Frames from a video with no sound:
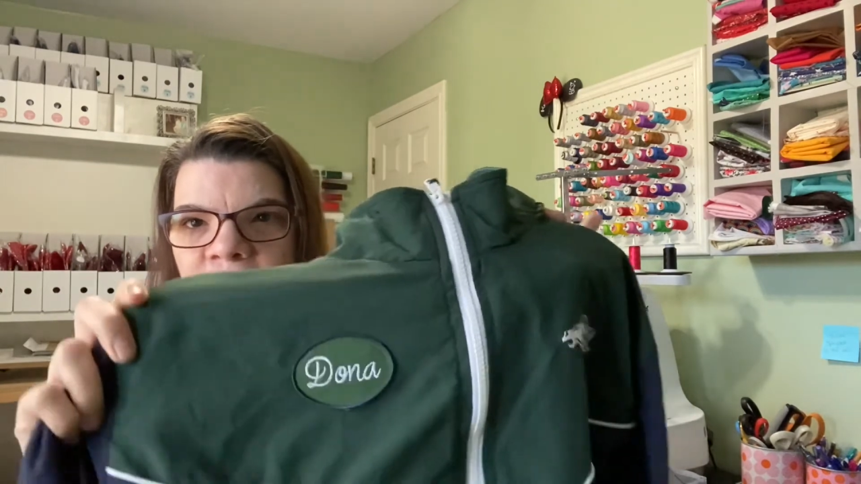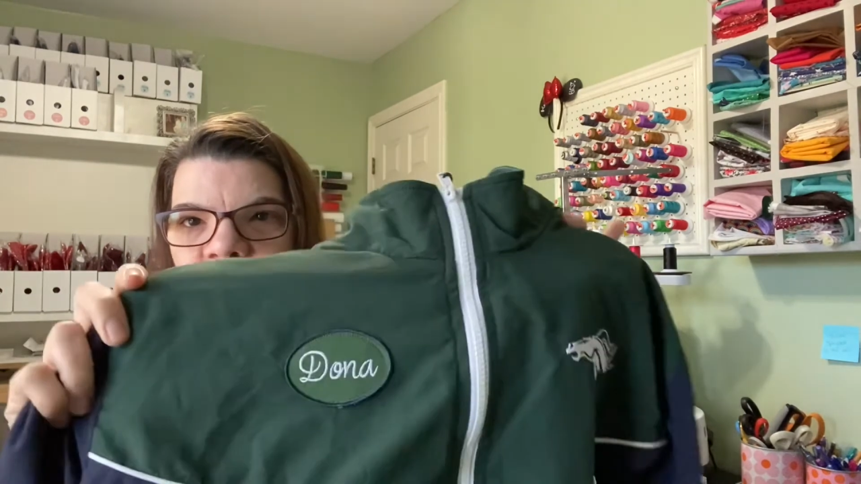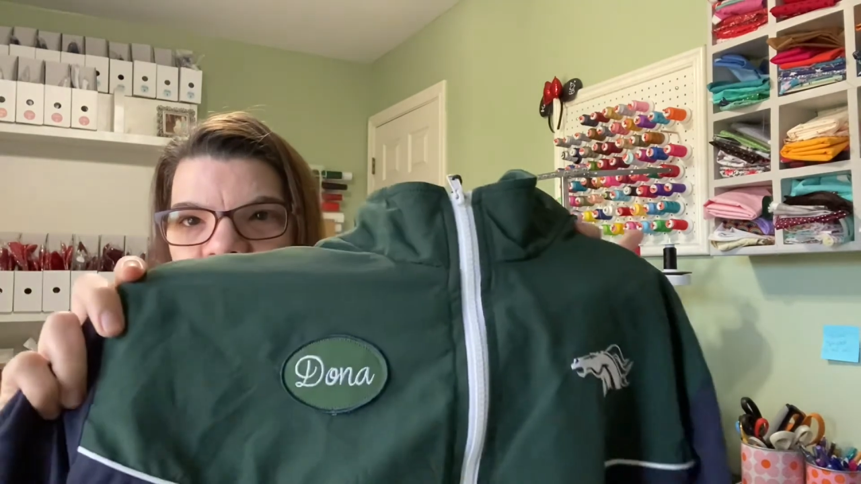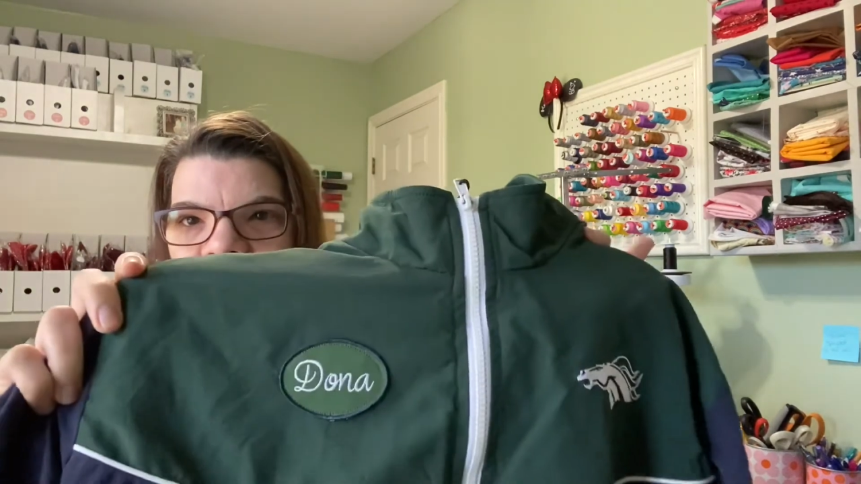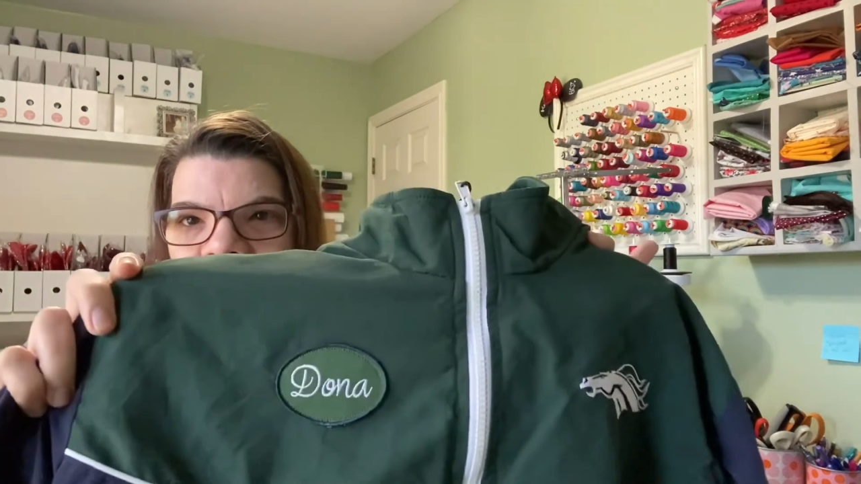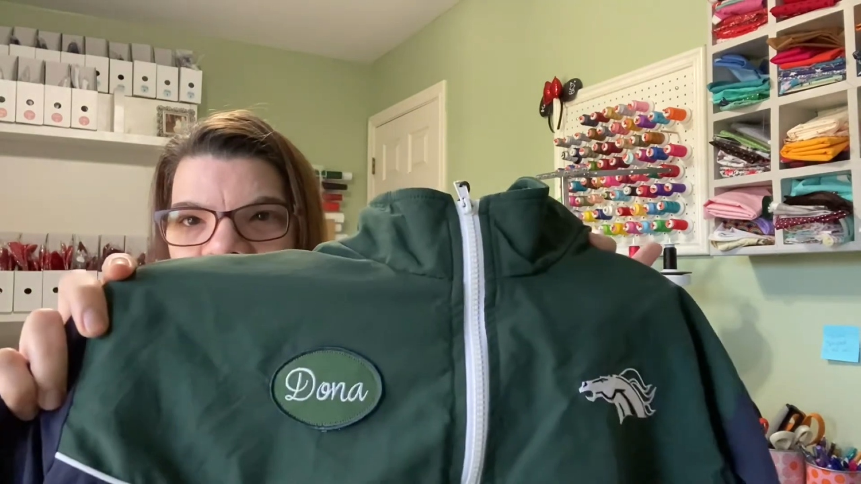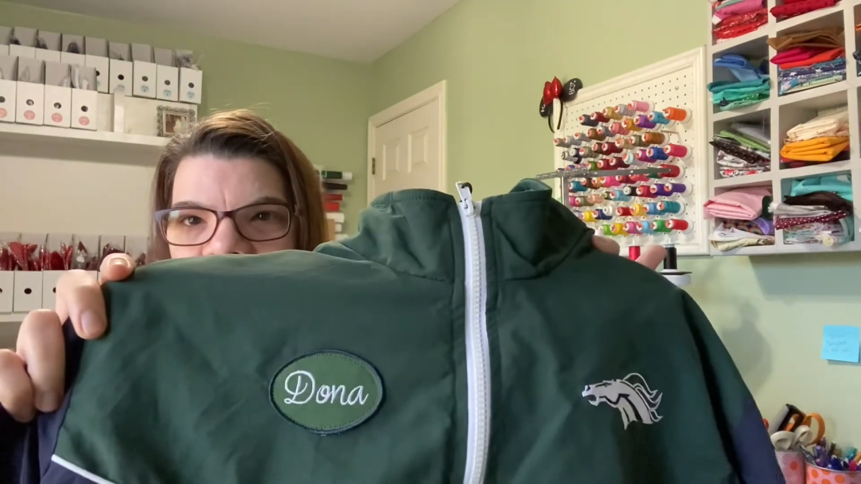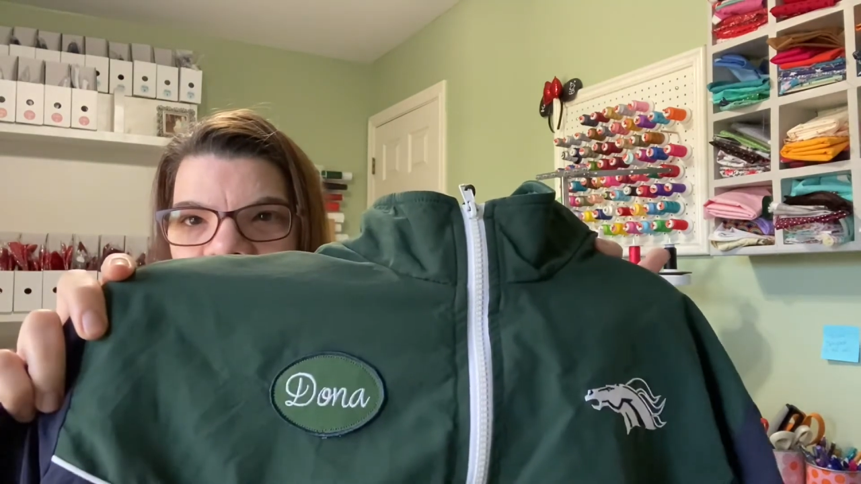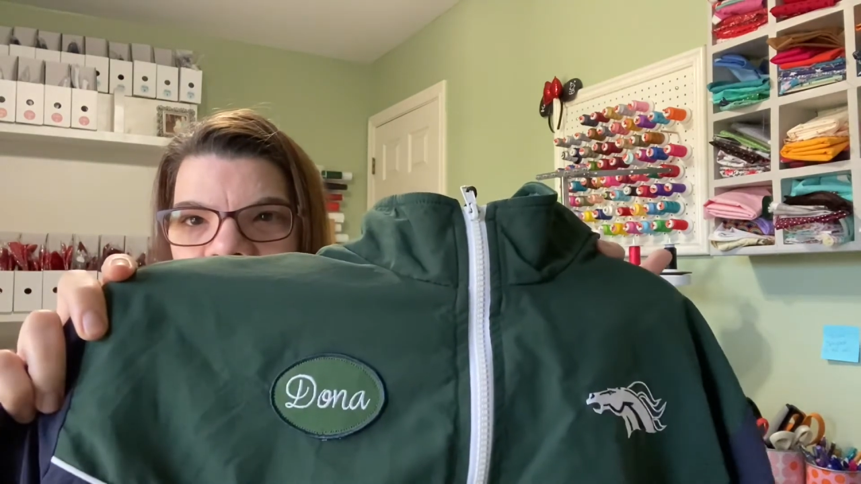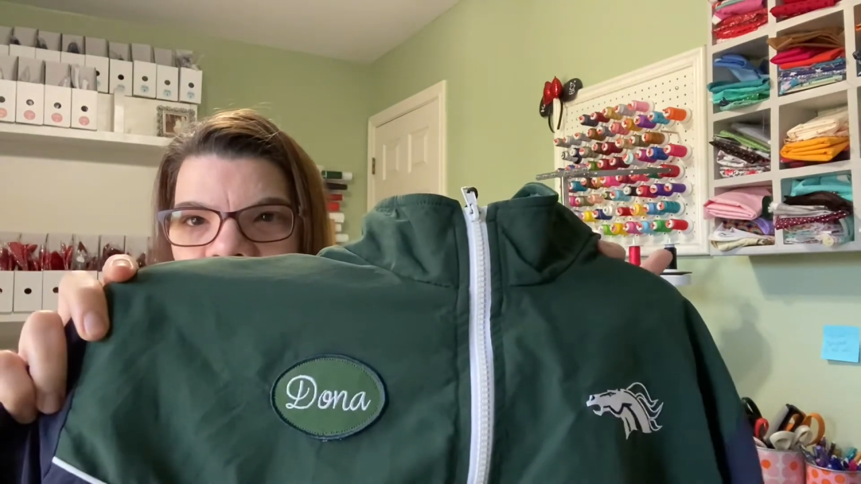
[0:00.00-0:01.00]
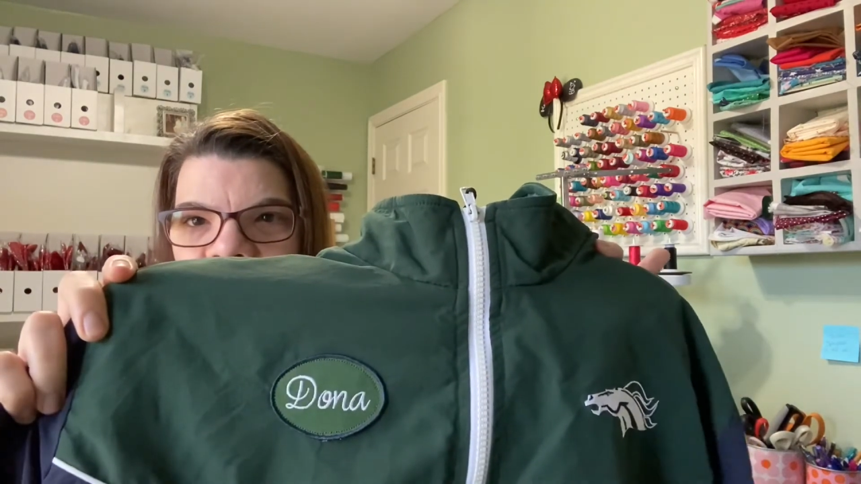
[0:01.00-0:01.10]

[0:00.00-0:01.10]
the jacket,